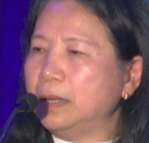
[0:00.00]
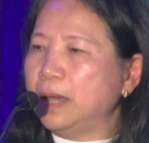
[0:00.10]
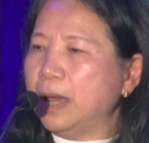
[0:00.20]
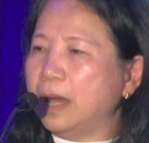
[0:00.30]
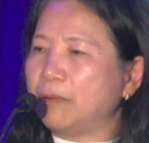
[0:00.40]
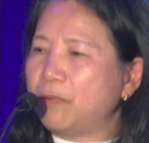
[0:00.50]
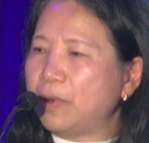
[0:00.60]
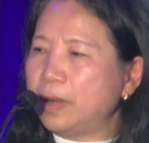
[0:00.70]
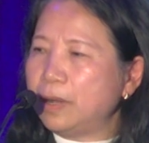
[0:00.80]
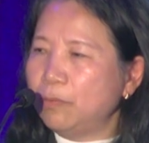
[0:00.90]
a
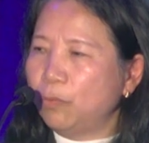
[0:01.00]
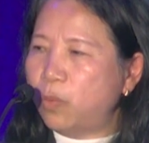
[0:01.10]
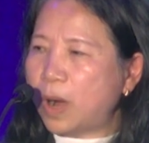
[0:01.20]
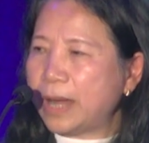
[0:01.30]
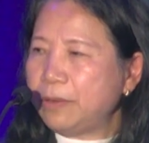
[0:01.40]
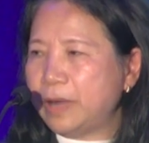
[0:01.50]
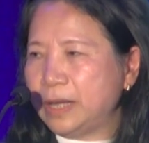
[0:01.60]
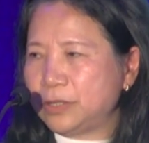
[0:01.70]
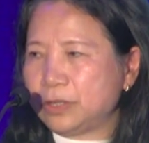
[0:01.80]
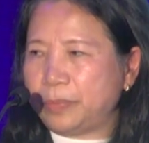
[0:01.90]
wide
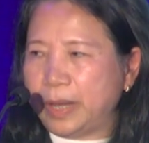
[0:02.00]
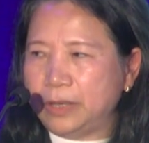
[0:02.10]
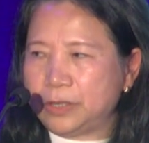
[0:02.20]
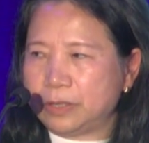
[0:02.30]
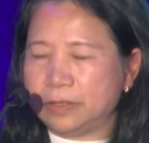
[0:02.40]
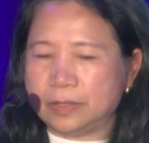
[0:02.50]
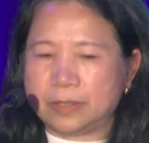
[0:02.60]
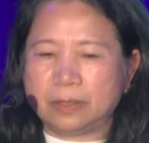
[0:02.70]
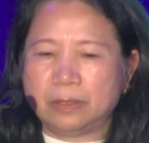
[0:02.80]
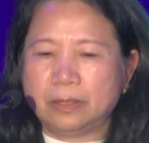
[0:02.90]
range of patients,
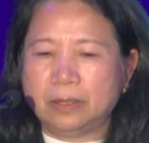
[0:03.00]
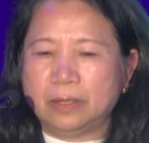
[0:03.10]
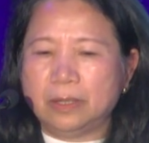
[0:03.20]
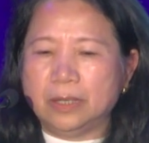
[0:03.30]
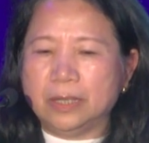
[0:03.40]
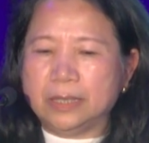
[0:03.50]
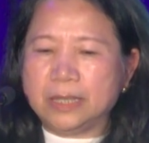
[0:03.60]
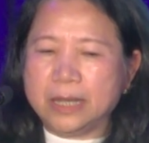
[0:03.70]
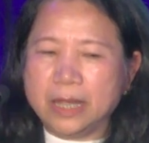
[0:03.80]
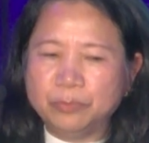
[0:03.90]

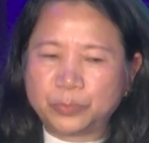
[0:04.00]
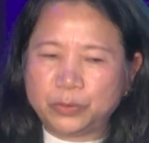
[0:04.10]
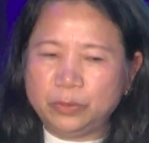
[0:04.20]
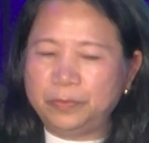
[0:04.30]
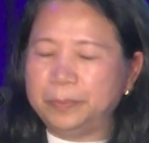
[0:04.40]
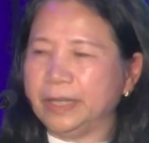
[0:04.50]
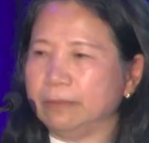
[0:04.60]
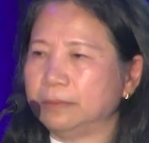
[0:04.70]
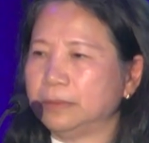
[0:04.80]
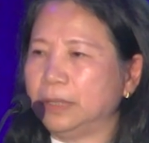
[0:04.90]
the improvement
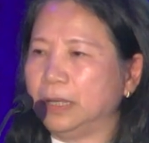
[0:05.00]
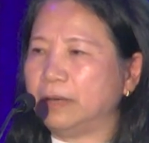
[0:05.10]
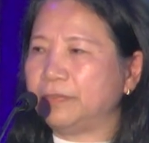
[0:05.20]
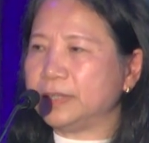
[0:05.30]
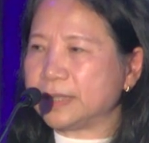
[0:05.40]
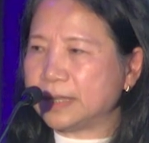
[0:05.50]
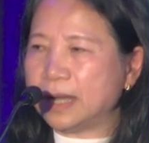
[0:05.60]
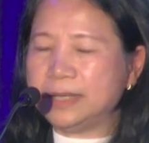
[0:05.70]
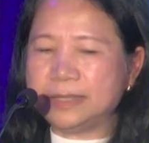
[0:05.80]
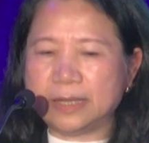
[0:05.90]
of the
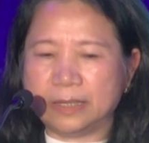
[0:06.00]
signs and